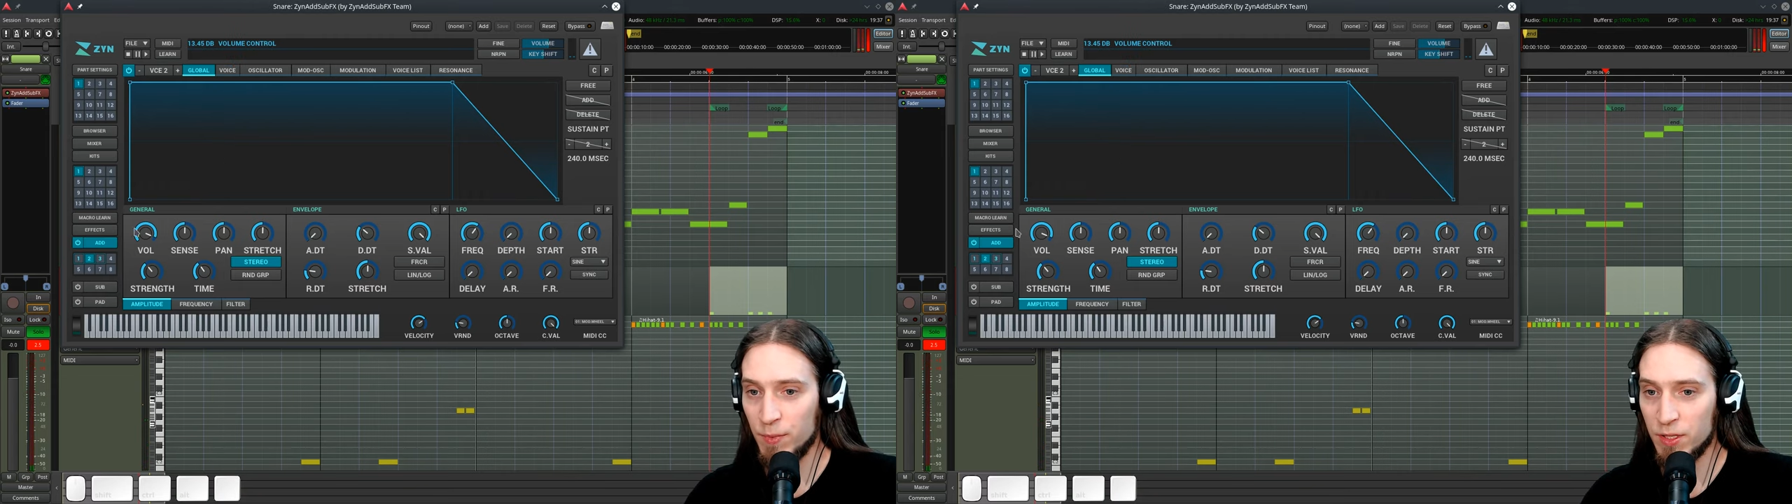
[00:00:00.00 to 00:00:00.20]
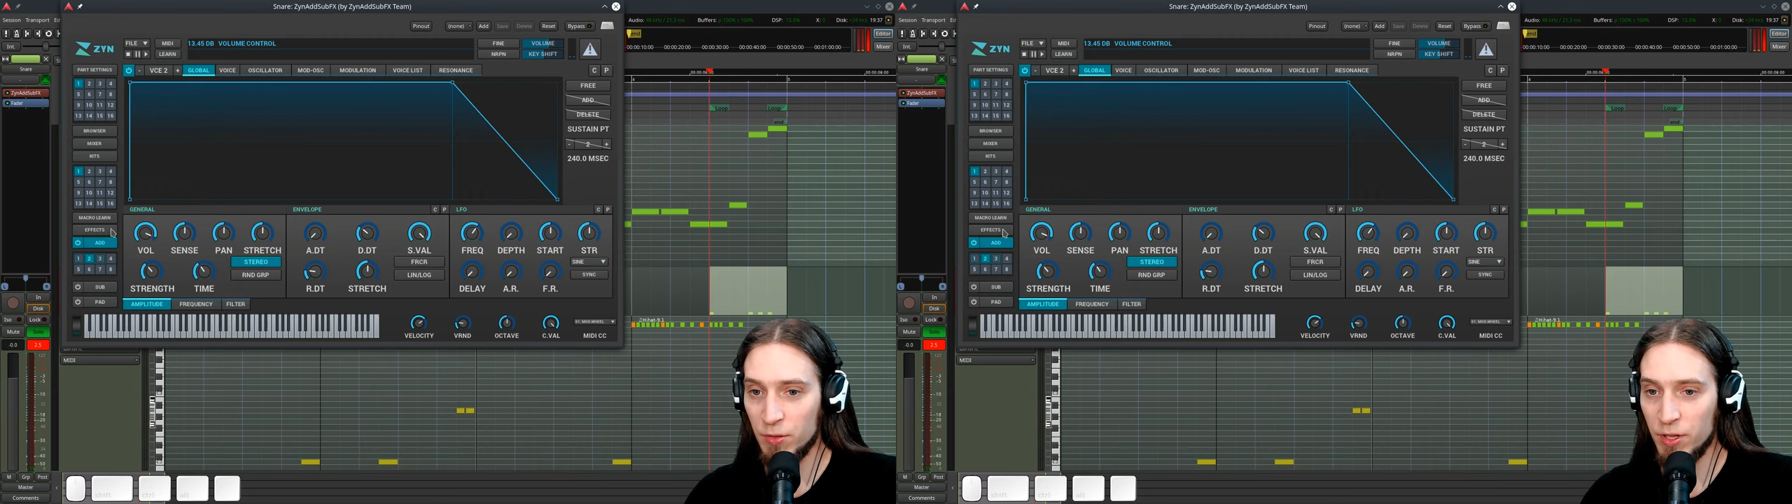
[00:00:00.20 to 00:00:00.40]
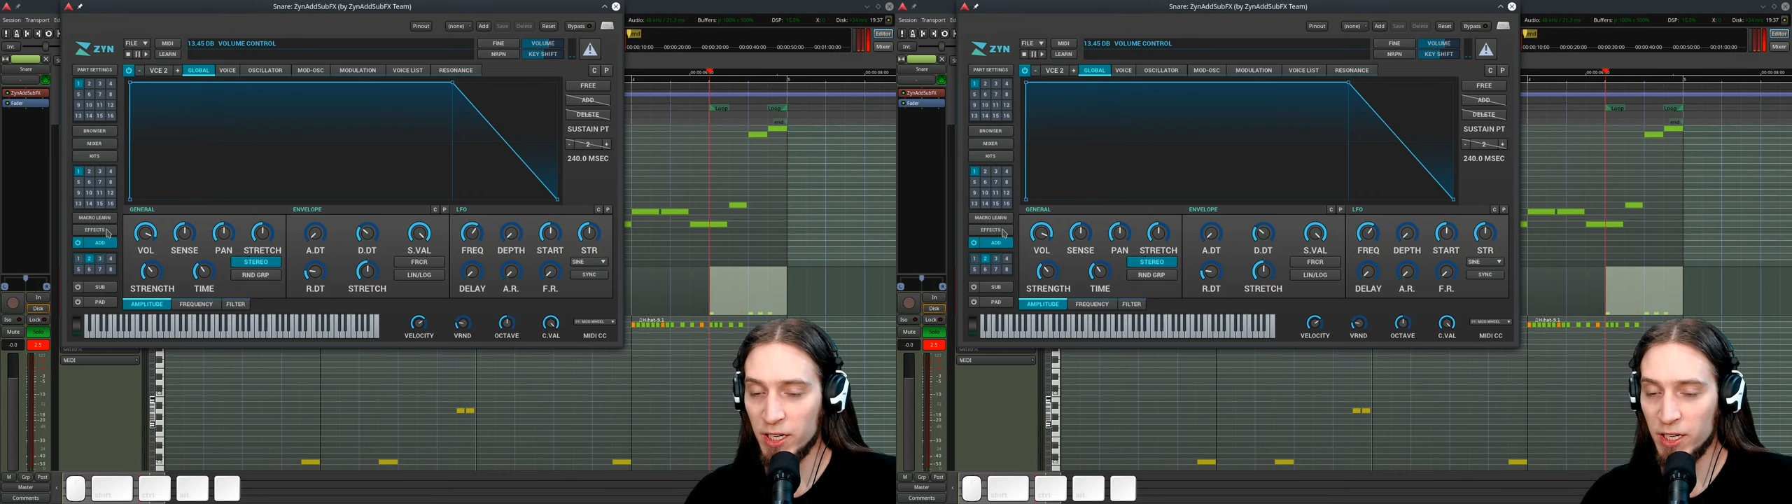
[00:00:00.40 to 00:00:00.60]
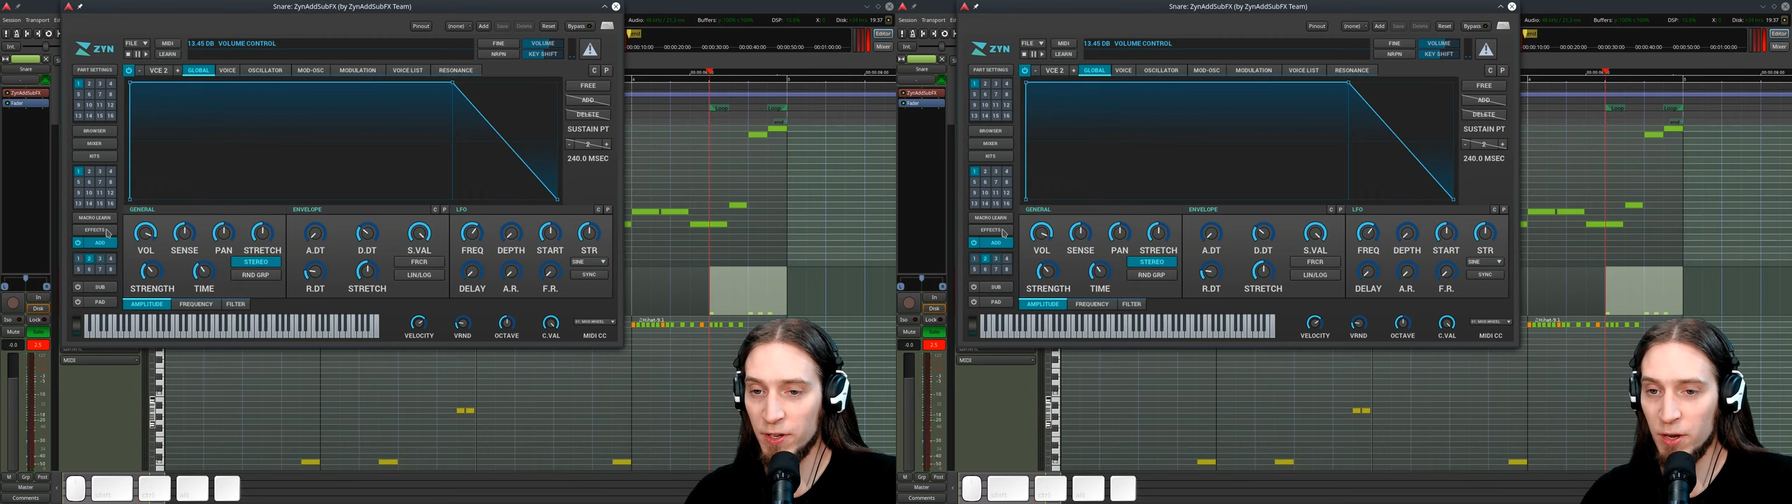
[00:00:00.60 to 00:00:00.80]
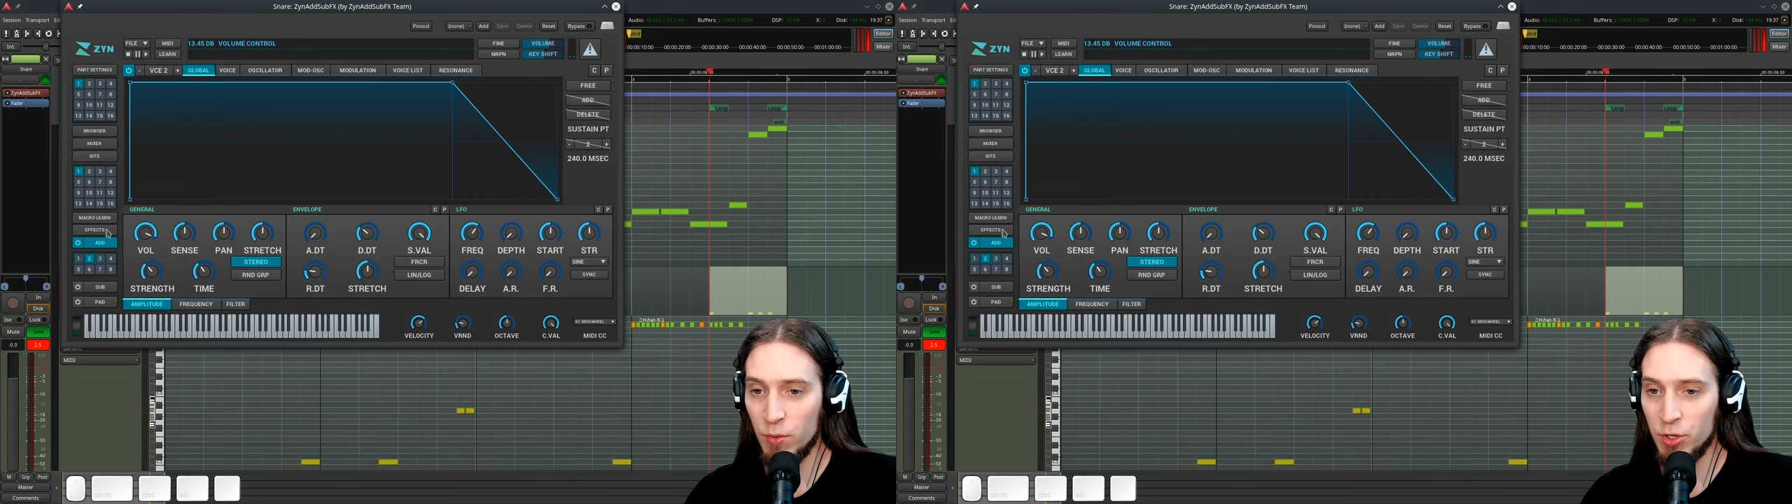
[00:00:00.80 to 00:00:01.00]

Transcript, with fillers: So the next thing I want